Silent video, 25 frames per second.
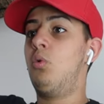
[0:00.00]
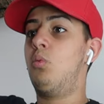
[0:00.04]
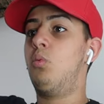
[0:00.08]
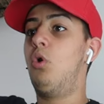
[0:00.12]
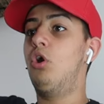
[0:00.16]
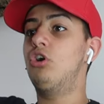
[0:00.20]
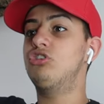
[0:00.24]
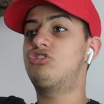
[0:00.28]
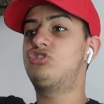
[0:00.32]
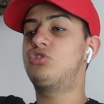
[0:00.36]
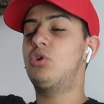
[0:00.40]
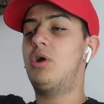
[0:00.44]

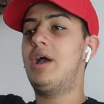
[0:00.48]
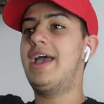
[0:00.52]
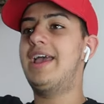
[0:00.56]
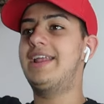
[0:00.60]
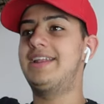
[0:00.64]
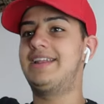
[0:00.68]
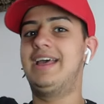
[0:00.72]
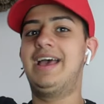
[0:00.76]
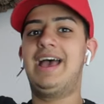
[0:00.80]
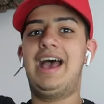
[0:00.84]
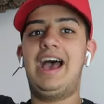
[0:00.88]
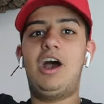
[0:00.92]
Watch your
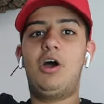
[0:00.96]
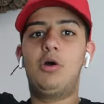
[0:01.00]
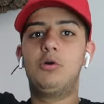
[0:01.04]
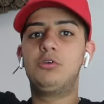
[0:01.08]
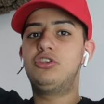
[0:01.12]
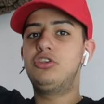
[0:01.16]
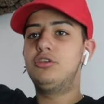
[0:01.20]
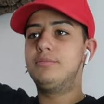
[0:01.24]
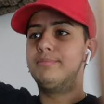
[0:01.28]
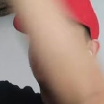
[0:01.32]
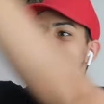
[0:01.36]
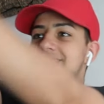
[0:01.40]
head. How
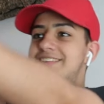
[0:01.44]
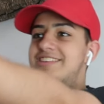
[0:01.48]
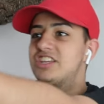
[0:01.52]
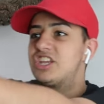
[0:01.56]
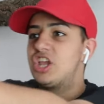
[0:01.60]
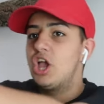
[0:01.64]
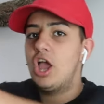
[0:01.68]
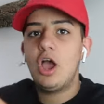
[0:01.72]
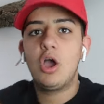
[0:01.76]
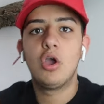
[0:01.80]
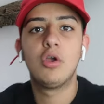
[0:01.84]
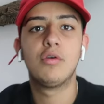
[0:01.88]
are you meant to
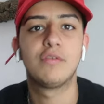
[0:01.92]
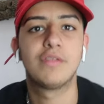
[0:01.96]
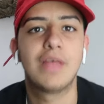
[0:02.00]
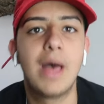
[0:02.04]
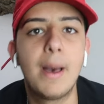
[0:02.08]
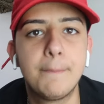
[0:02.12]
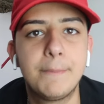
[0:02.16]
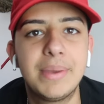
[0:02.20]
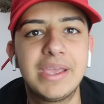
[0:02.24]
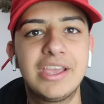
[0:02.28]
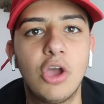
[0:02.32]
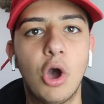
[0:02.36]
get over
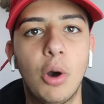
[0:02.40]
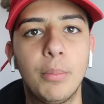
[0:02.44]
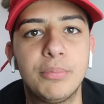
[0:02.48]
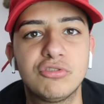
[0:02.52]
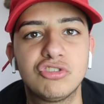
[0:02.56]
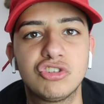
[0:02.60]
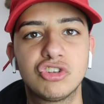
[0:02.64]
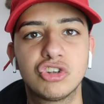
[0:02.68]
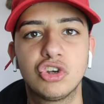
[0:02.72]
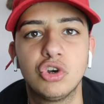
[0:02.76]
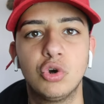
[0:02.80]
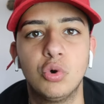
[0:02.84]
that big
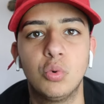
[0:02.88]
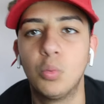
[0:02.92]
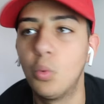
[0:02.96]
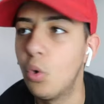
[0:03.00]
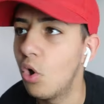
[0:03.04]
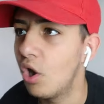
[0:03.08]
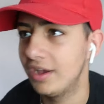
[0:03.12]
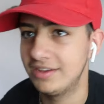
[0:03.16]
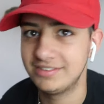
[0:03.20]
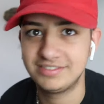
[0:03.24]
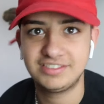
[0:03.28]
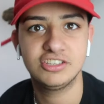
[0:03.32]
obstacle?
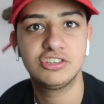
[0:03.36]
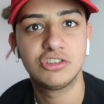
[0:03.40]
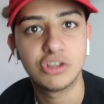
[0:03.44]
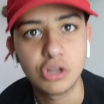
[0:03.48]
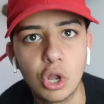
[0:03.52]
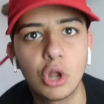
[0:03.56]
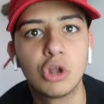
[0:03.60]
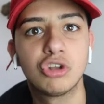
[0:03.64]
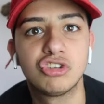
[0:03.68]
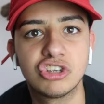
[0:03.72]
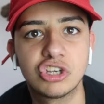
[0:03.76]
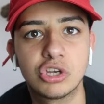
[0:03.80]
What is this
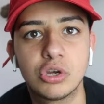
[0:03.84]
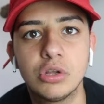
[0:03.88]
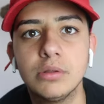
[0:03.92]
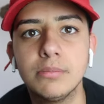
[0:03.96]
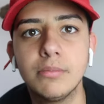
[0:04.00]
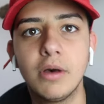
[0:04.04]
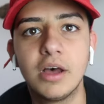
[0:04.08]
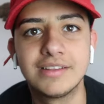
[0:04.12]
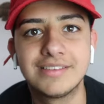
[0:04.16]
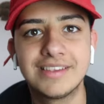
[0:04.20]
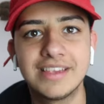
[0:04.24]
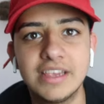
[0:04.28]
logic
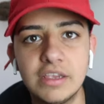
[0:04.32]
on my